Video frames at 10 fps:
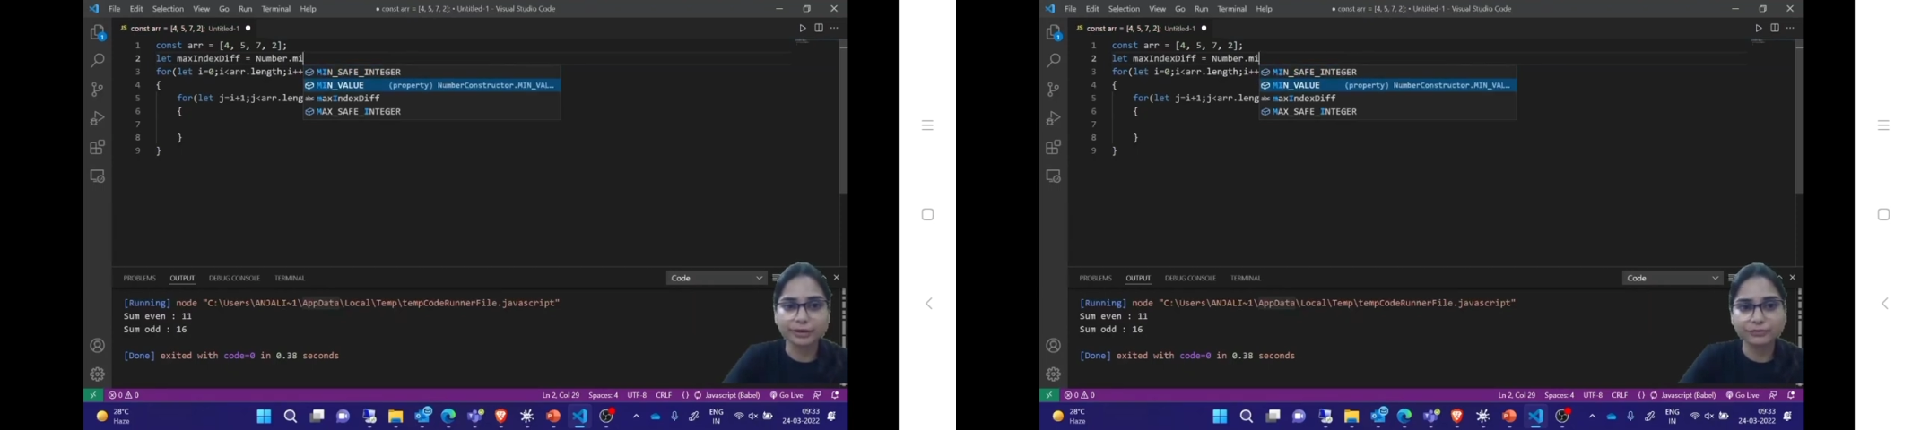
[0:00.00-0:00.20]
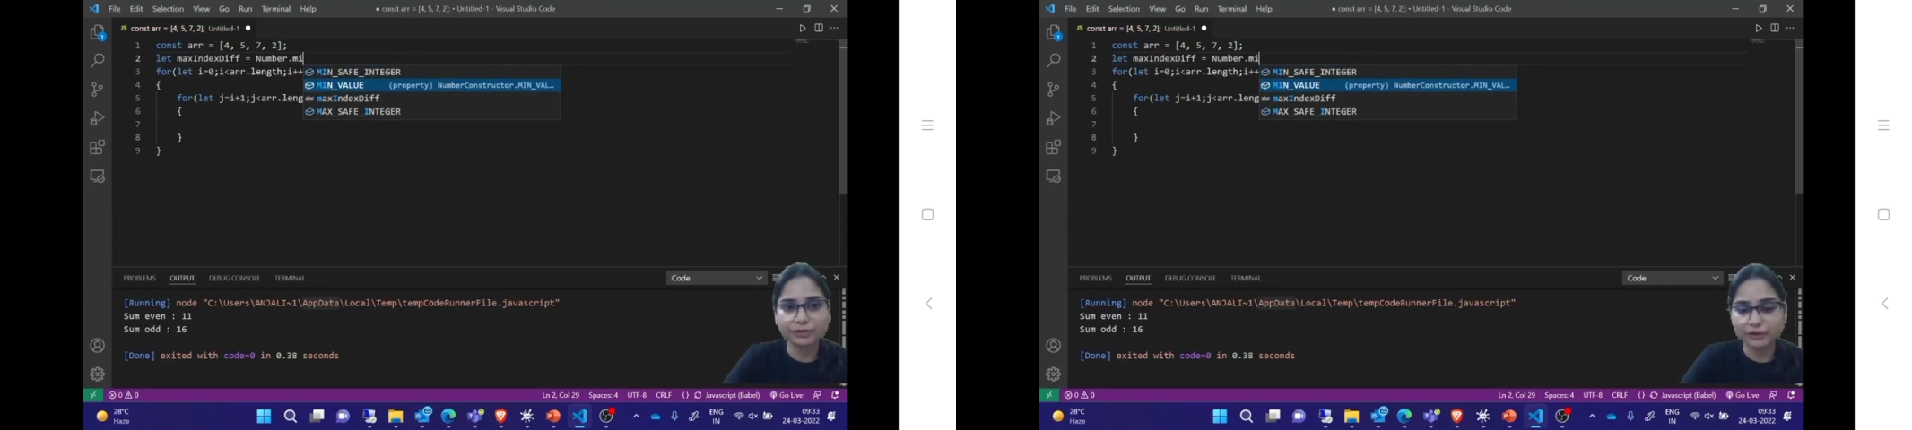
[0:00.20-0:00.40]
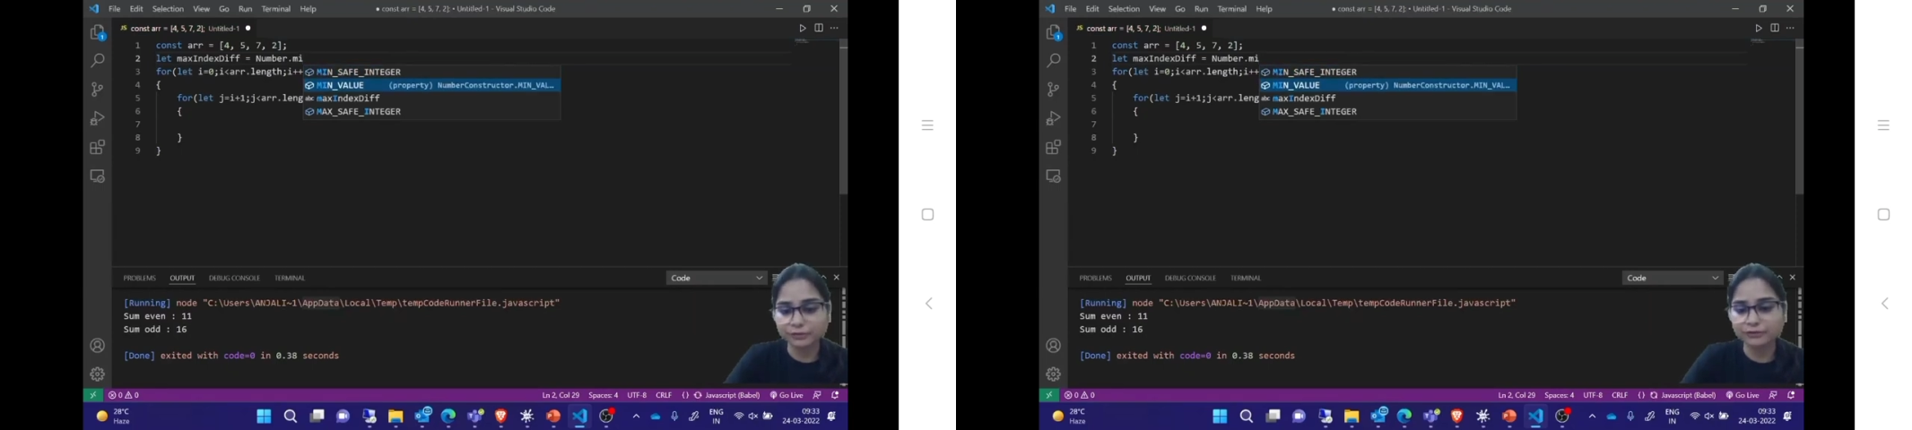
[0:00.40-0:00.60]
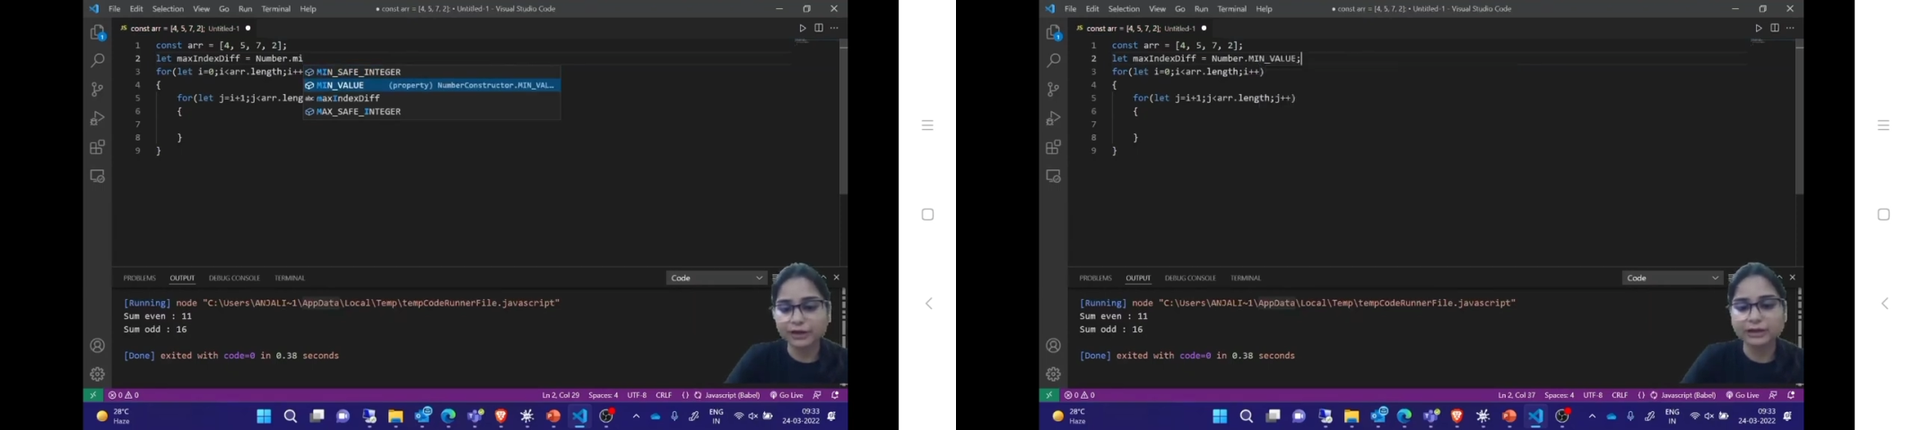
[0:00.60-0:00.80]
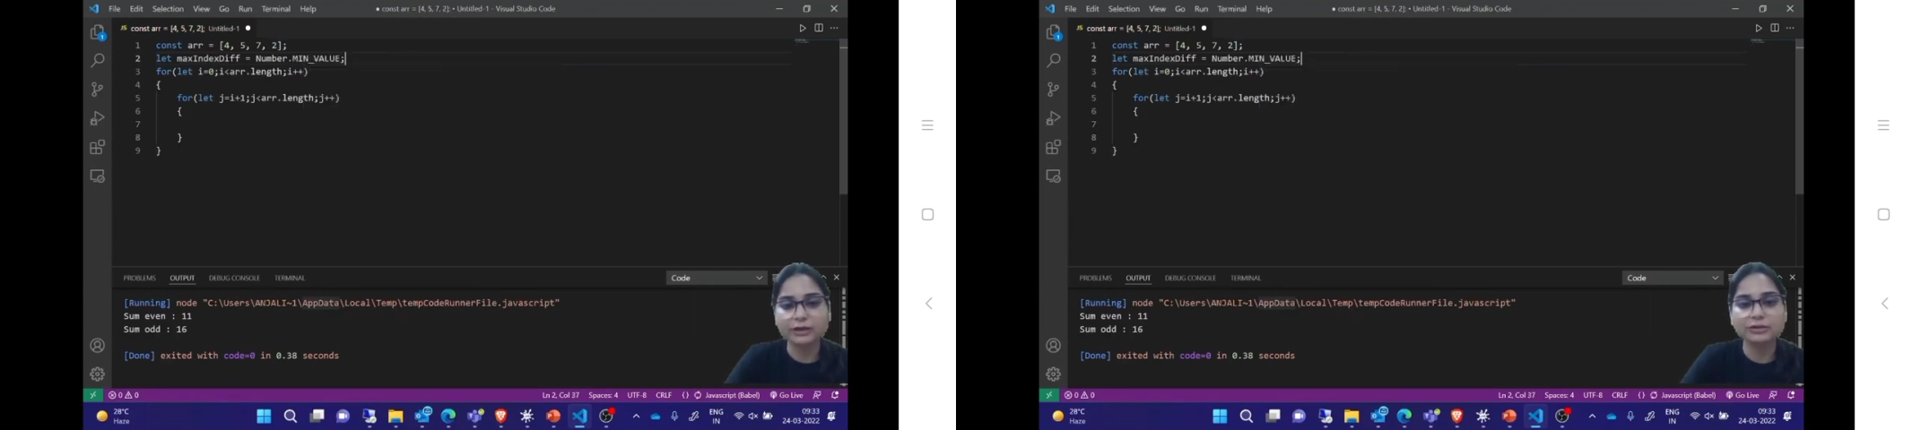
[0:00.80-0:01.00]
If you have to
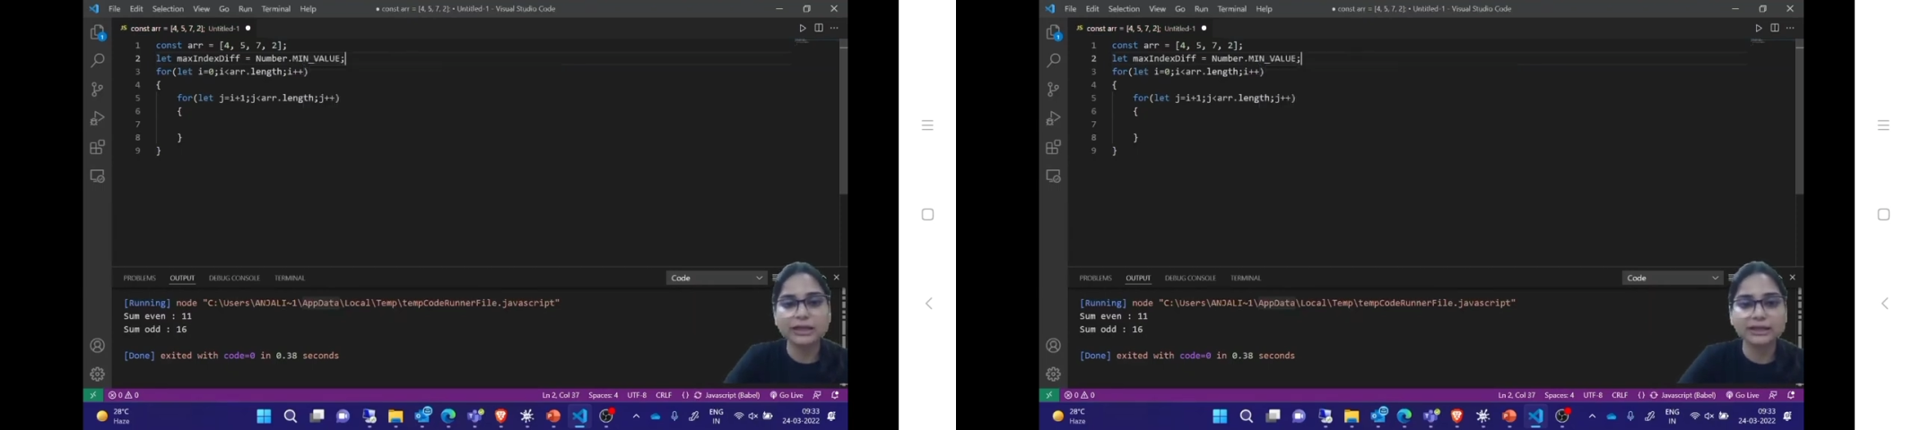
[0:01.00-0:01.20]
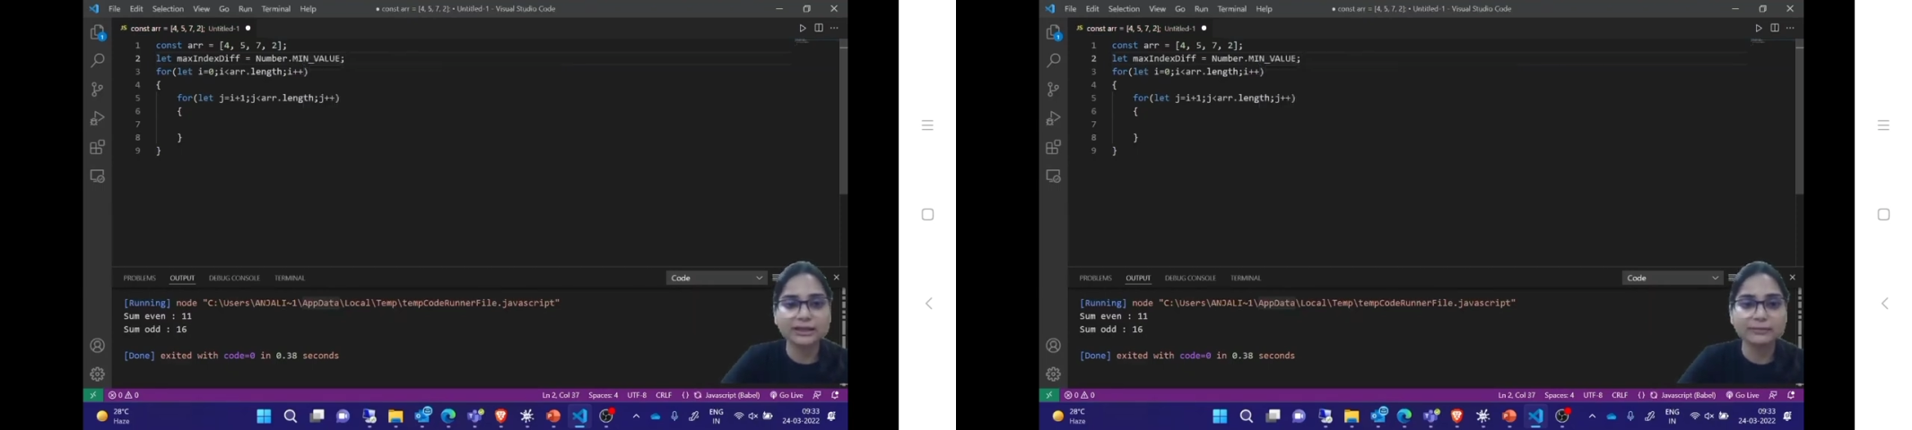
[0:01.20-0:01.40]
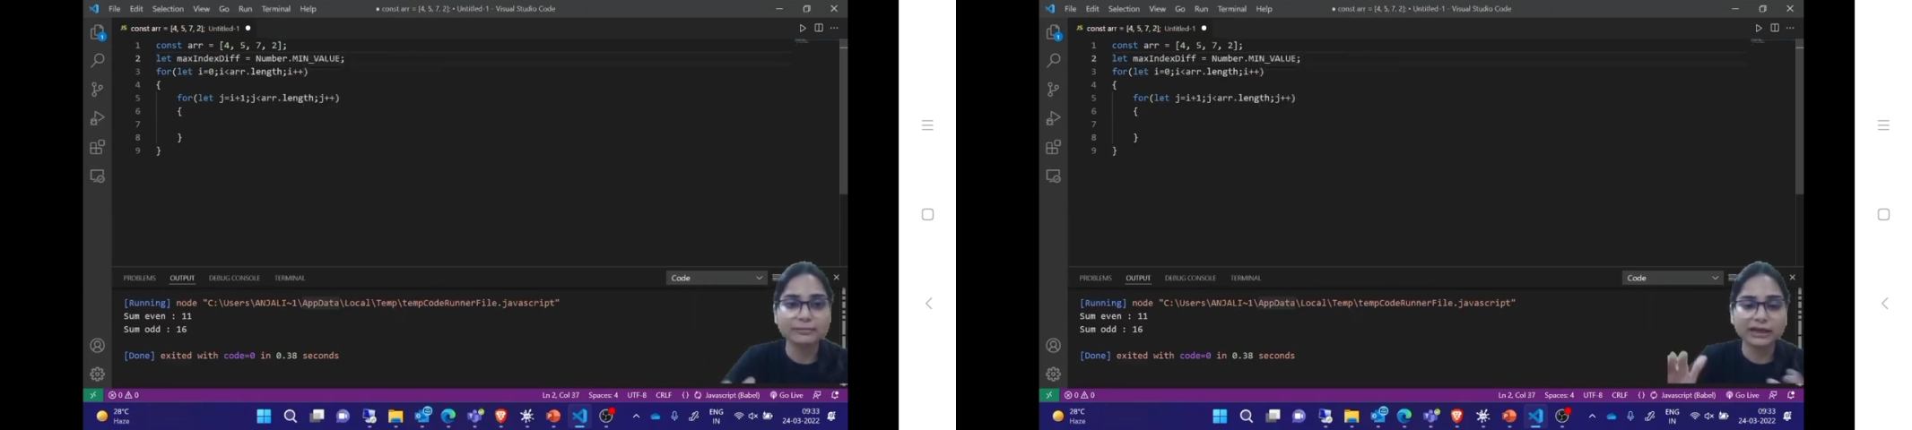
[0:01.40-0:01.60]
find out any